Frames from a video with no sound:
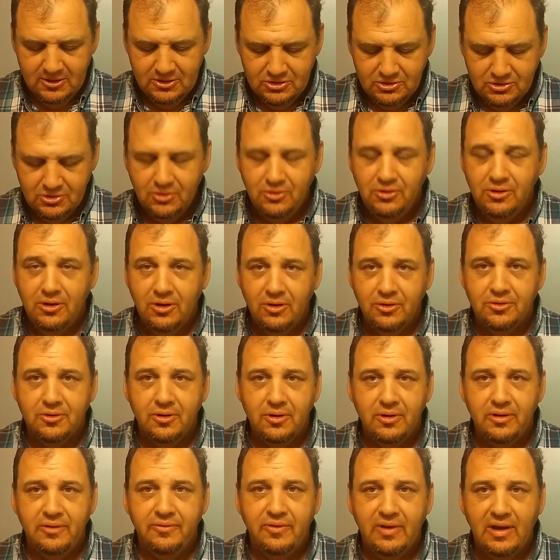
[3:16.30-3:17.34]
Studio
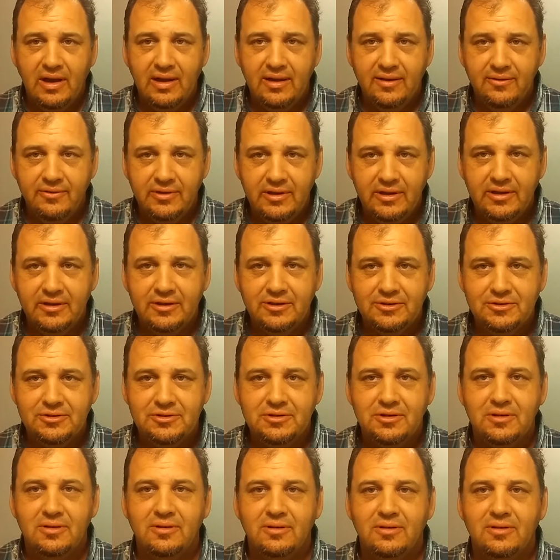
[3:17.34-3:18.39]
35
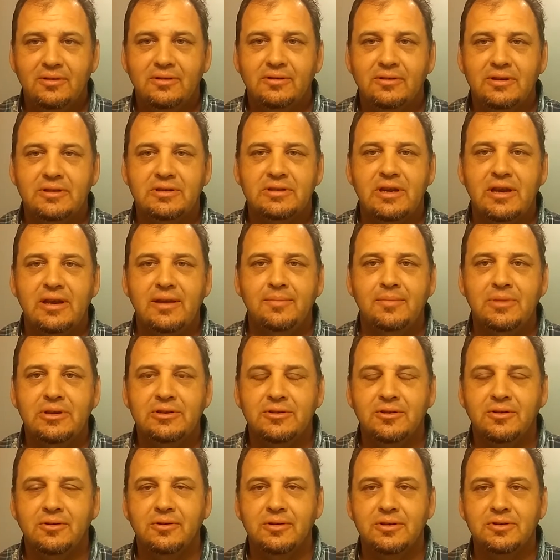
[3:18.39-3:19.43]
is the same
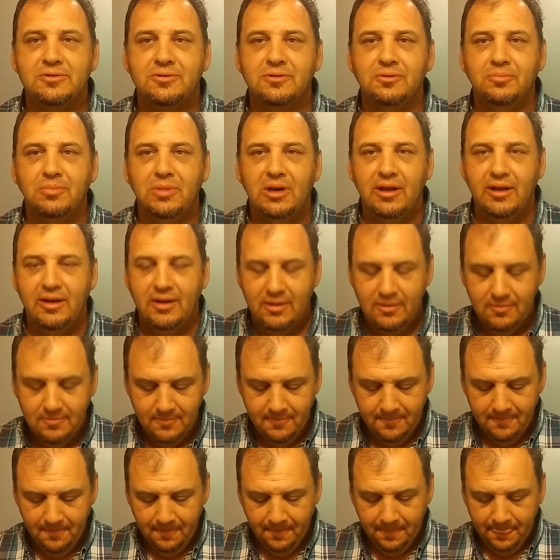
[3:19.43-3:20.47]
as a Crystal blade.
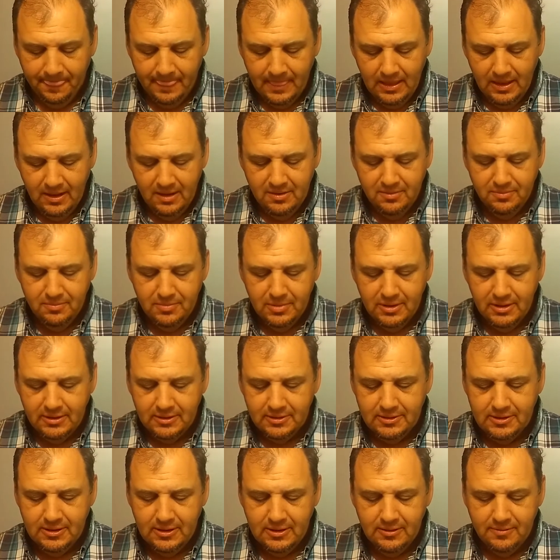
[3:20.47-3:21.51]

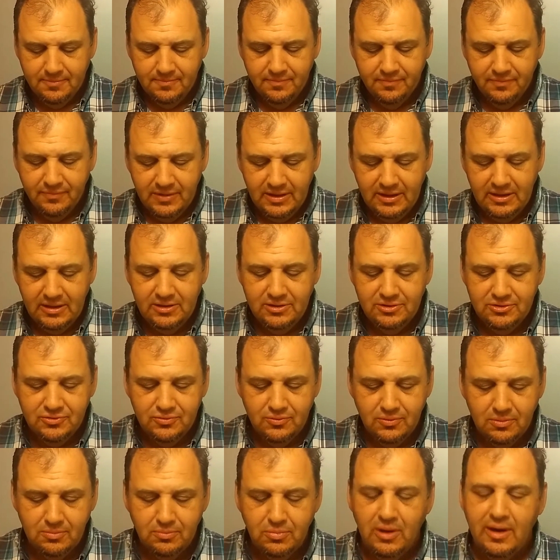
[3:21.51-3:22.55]
But
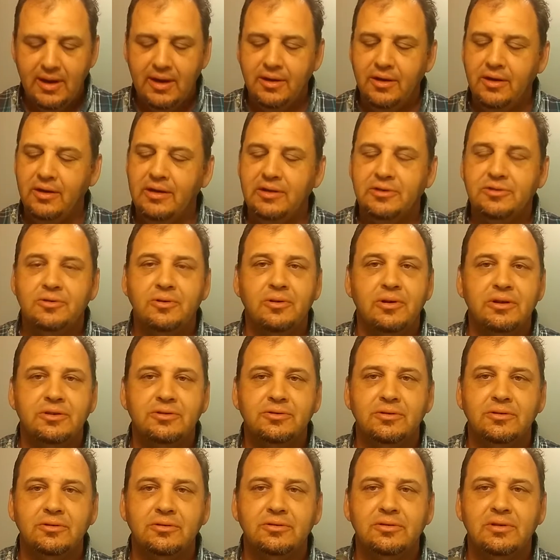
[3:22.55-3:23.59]
these were branded as
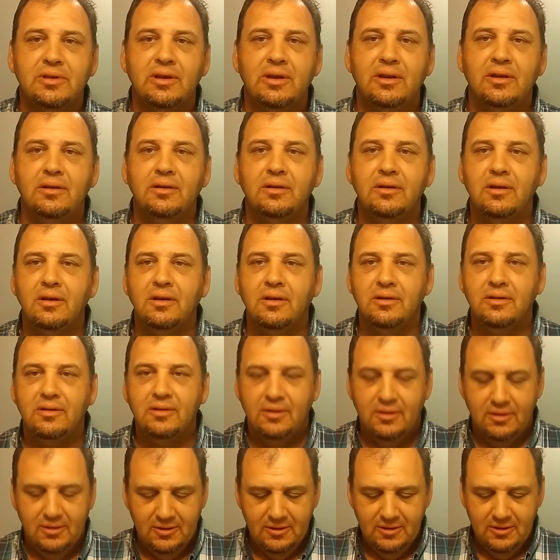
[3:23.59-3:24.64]
Crystals, and
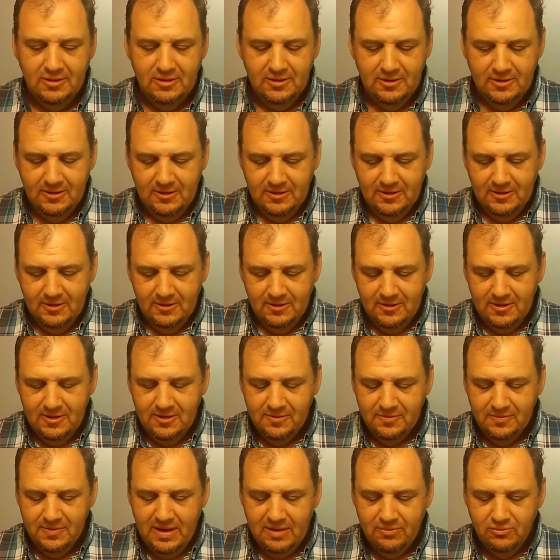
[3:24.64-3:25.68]

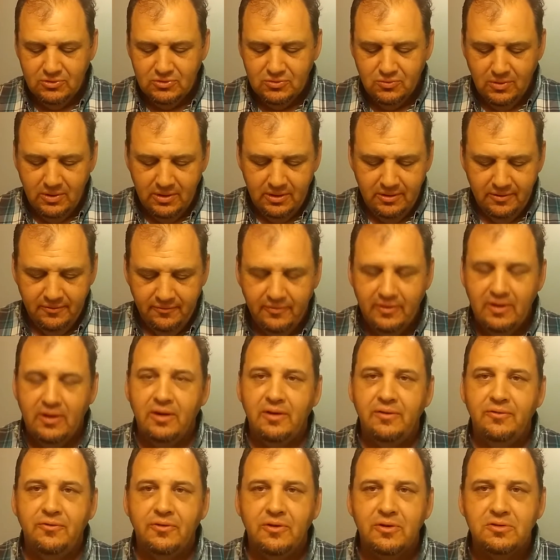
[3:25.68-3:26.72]
that was one of the
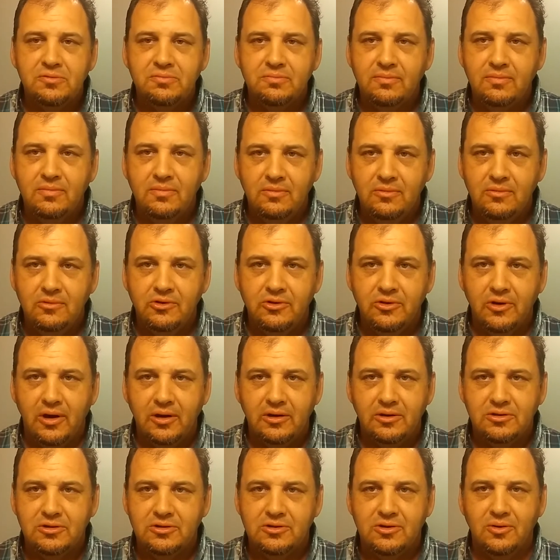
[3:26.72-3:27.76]
very first
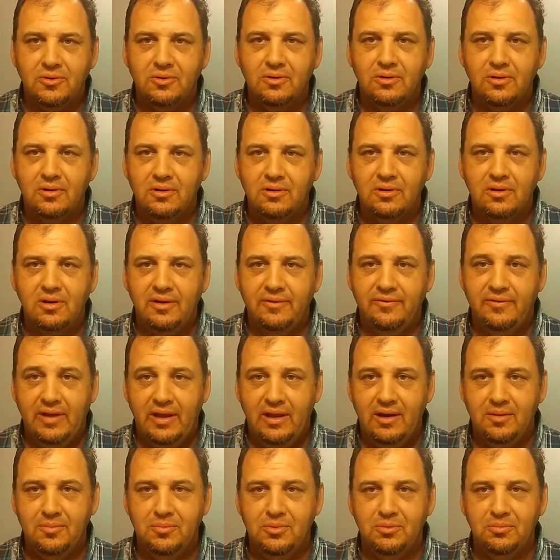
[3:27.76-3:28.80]
drugstore
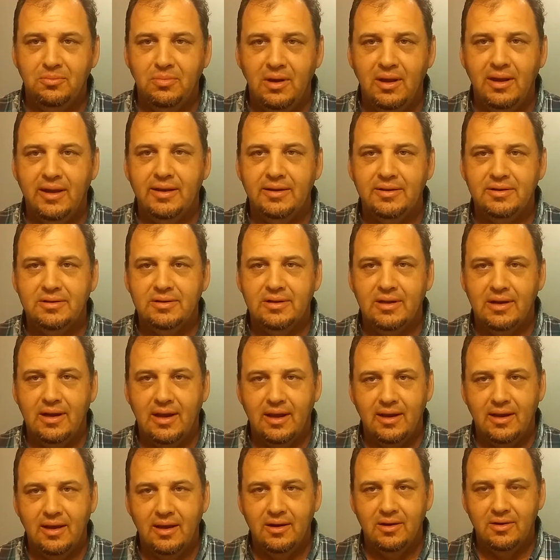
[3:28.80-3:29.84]
available blades that
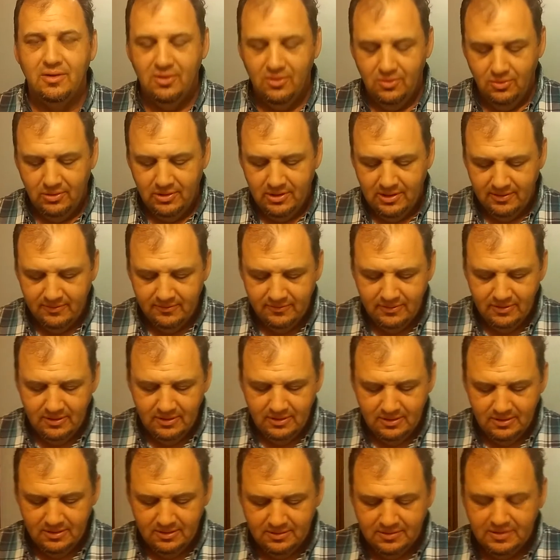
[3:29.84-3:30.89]
I got a hold of
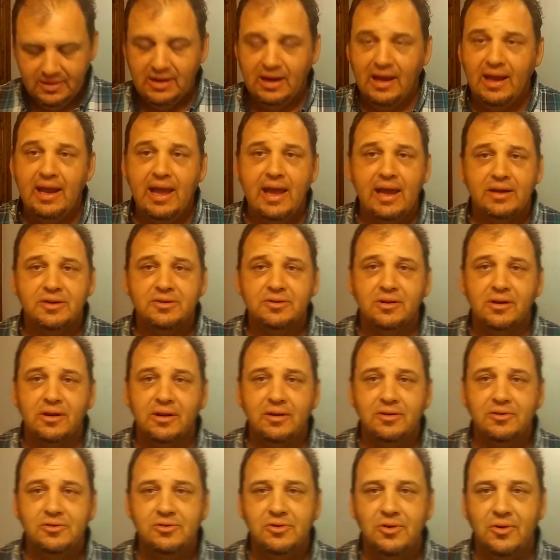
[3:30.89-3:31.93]
that I actually
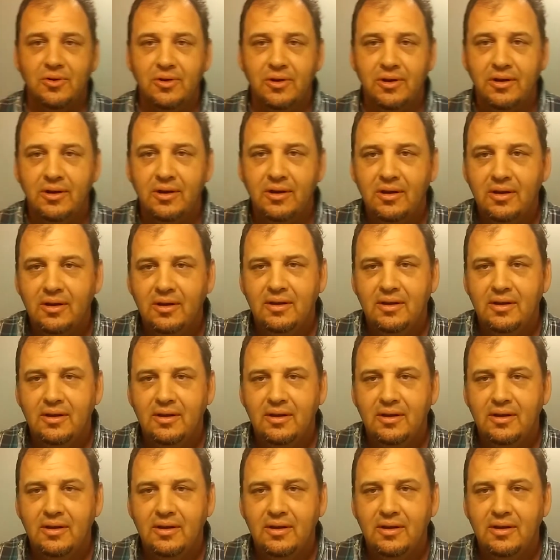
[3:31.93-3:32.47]
enjoyed.